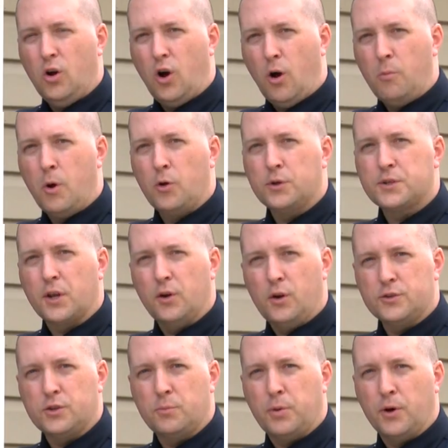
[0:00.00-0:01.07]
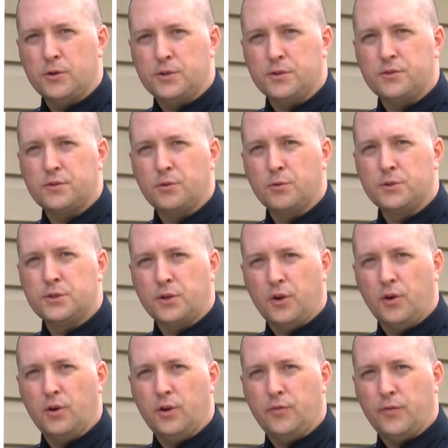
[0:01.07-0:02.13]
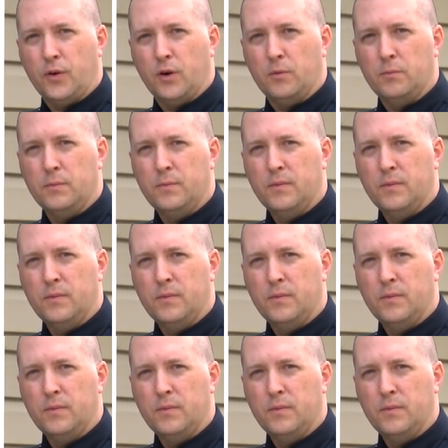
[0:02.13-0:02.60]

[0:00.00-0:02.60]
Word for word: Homeowners can also purchase through a security firm